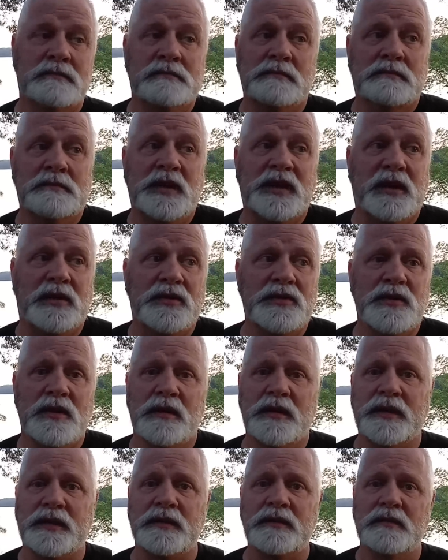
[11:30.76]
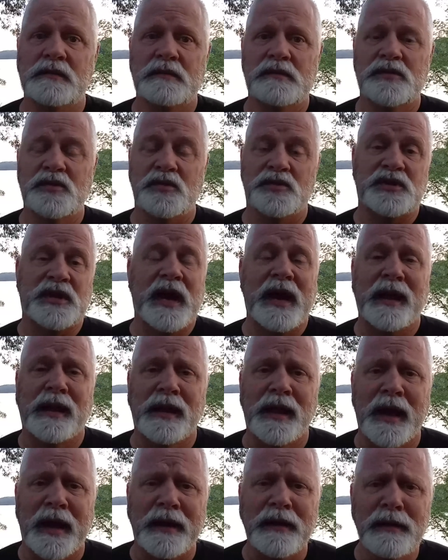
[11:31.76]
The others aren't hidden. So is God a
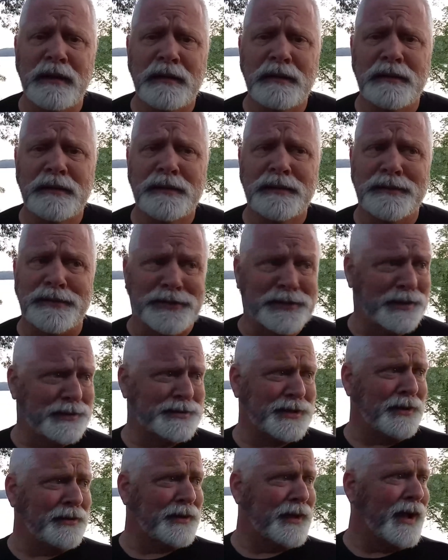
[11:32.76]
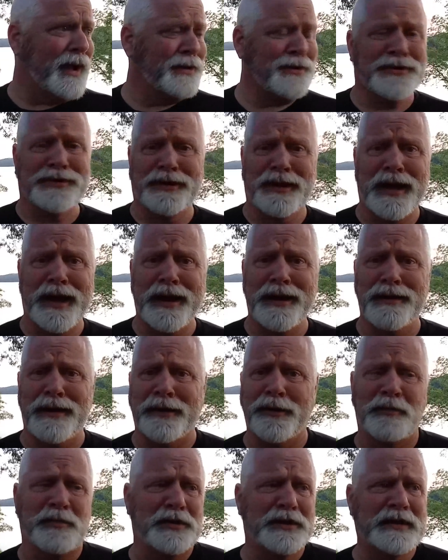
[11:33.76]
liar? You going to tell God you're a liar? I
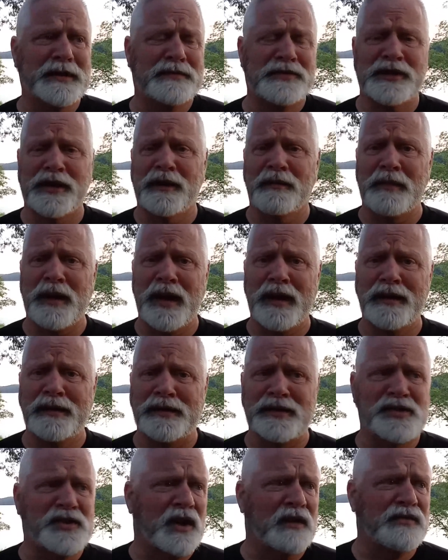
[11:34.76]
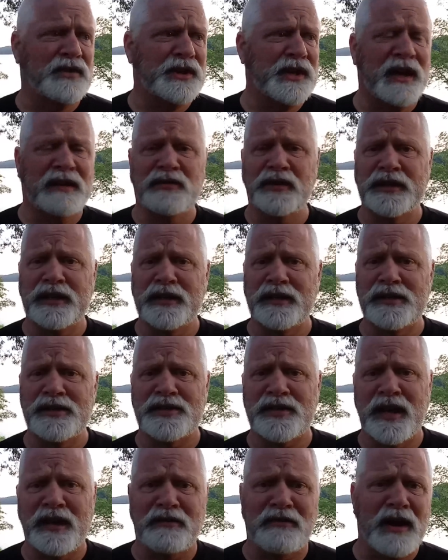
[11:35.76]
don't believe Jeremiah. He's of the devil. He didn't
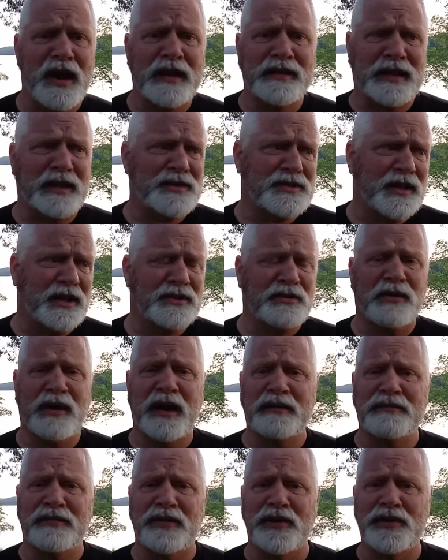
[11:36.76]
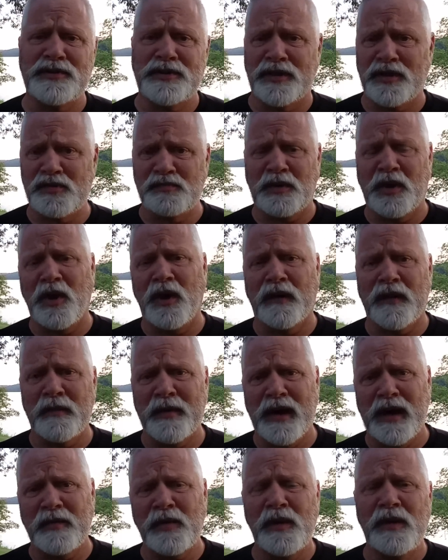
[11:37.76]
say it right. That's not the right verse. It doesn't belong in the
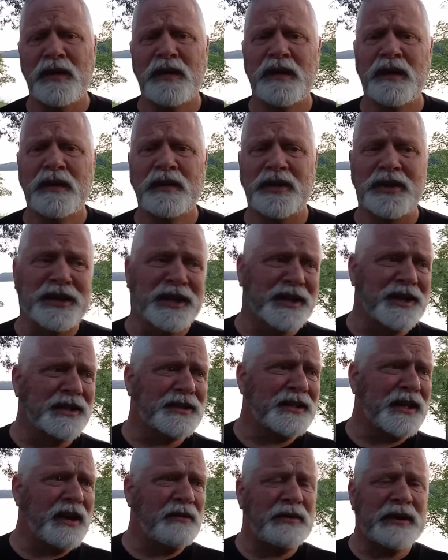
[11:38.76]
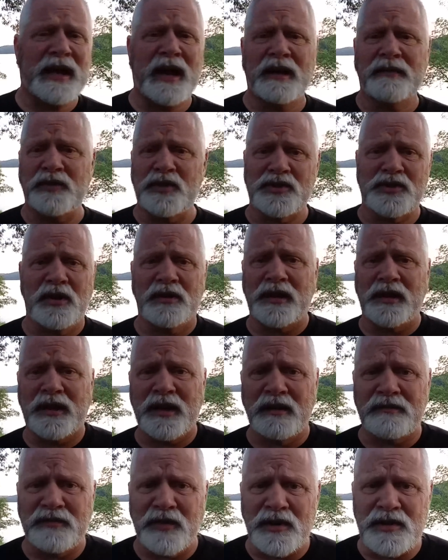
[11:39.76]
Bible. You're going to cut that one out? If you're starting to
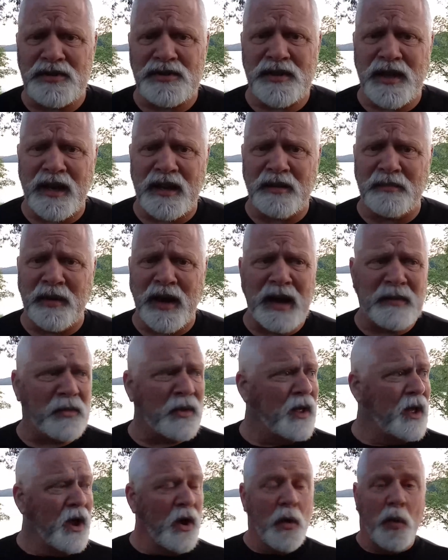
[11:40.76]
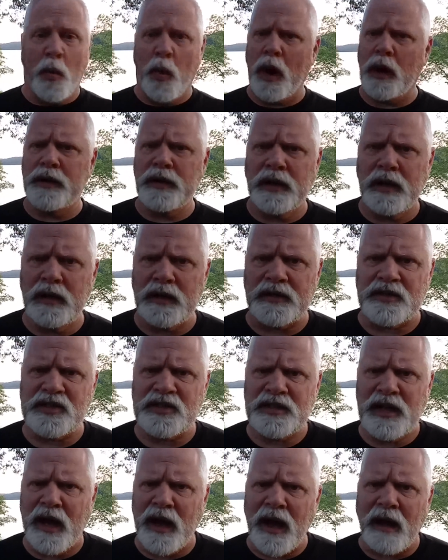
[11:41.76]
cut verses out of the Bible, where are you going to
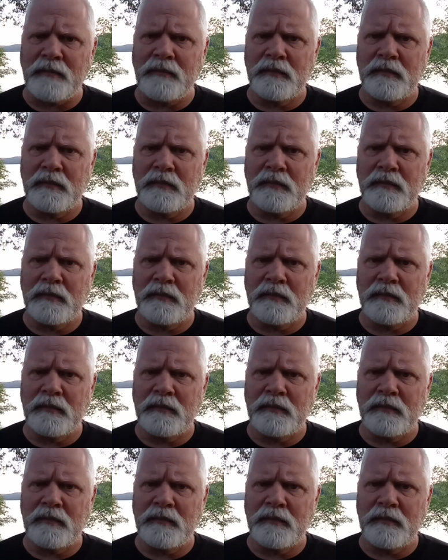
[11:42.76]
stop?